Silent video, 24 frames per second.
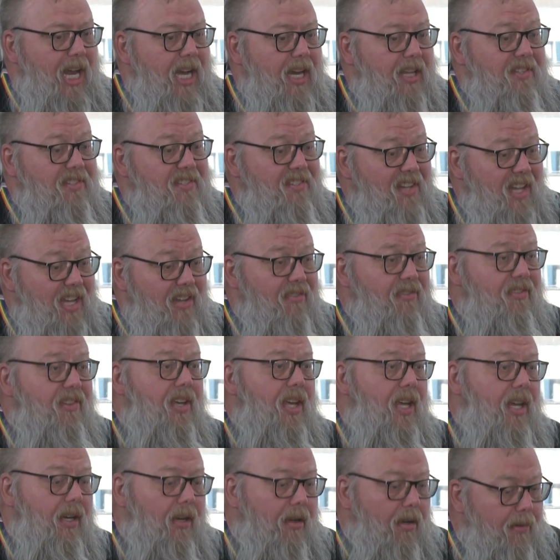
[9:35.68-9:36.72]
a safe
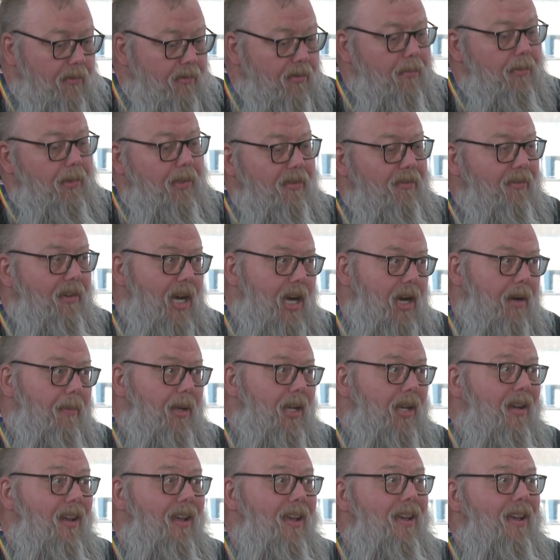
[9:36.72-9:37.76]
and comfortable
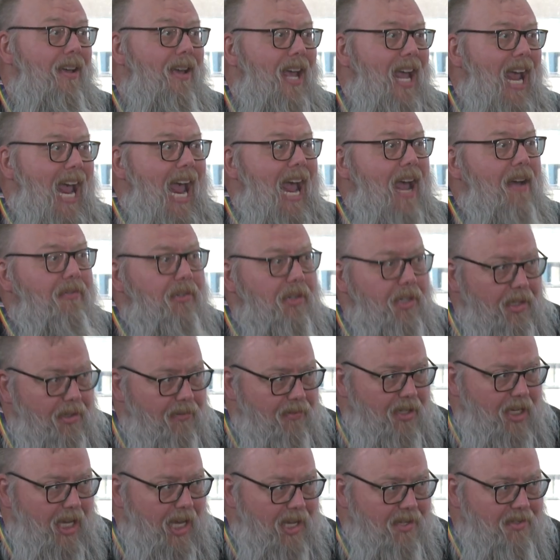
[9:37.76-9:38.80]
environment after you've
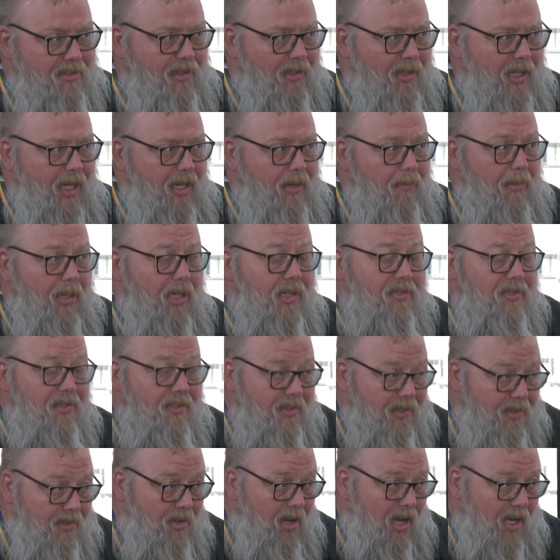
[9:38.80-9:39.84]
de-escalated, because
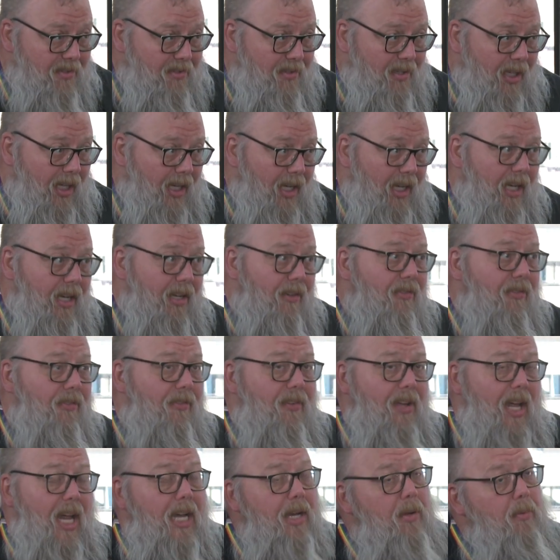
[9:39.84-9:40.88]
it's exhausting. And if
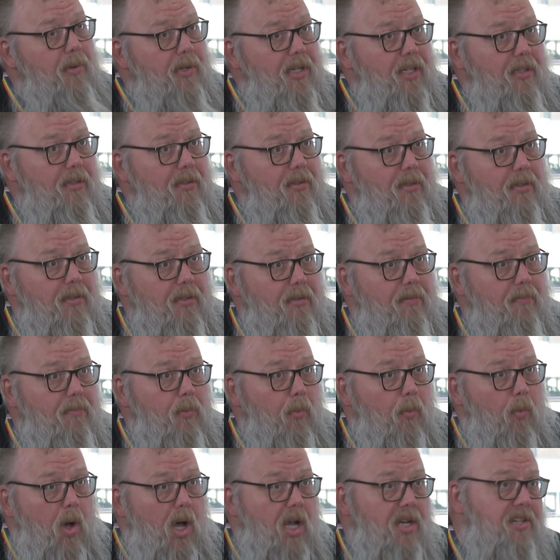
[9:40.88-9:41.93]
anyone
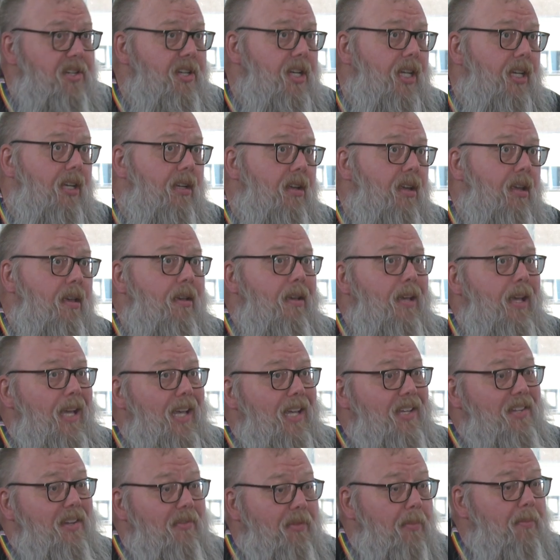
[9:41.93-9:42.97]
watching
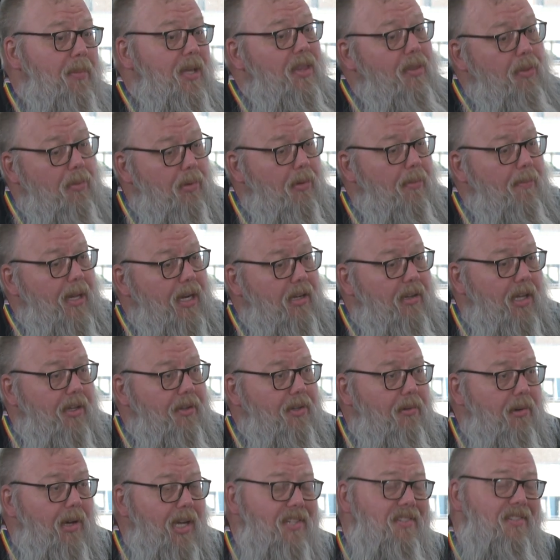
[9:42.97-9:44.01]
has ever been through a mental
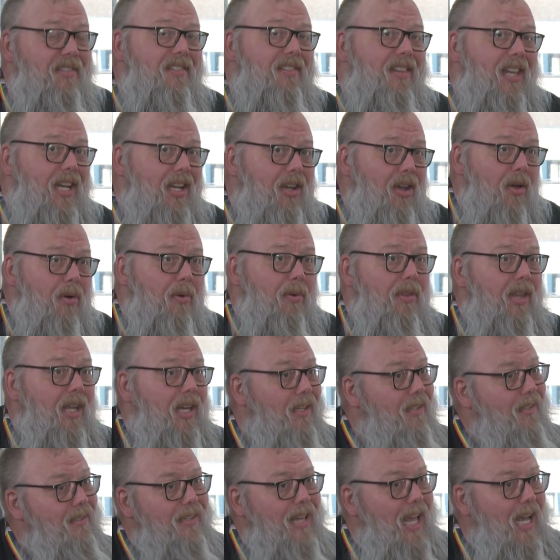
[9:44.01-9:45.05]
health crisis, they know that
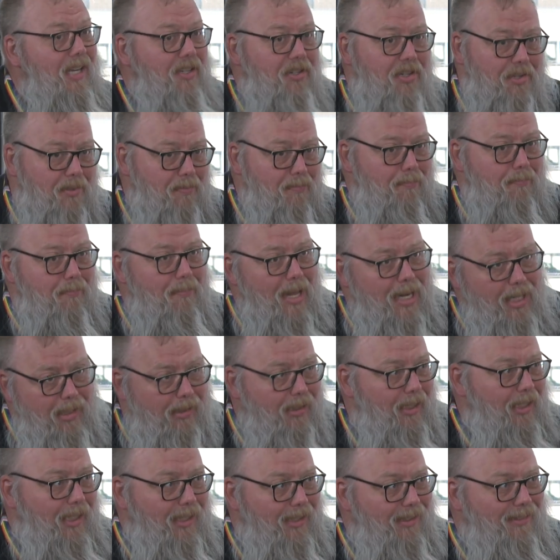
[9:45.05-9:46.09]
it's not just
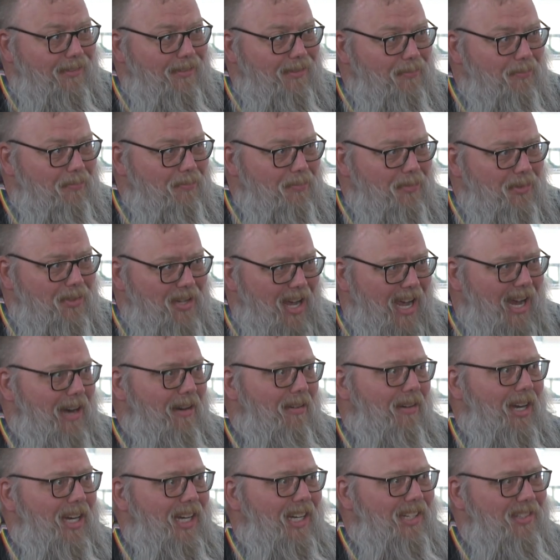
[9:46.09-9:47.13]
mentally
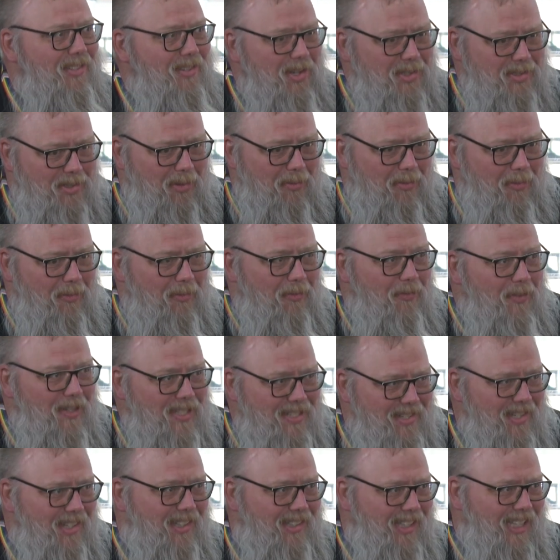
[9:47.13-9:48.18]
tiring, it's also
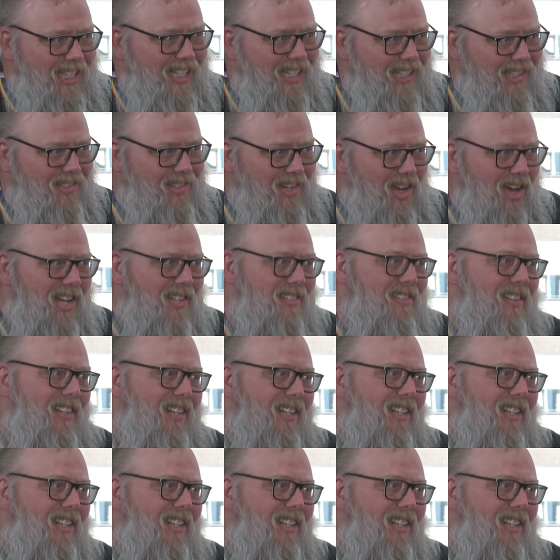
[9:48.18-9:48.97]
physically exhausting.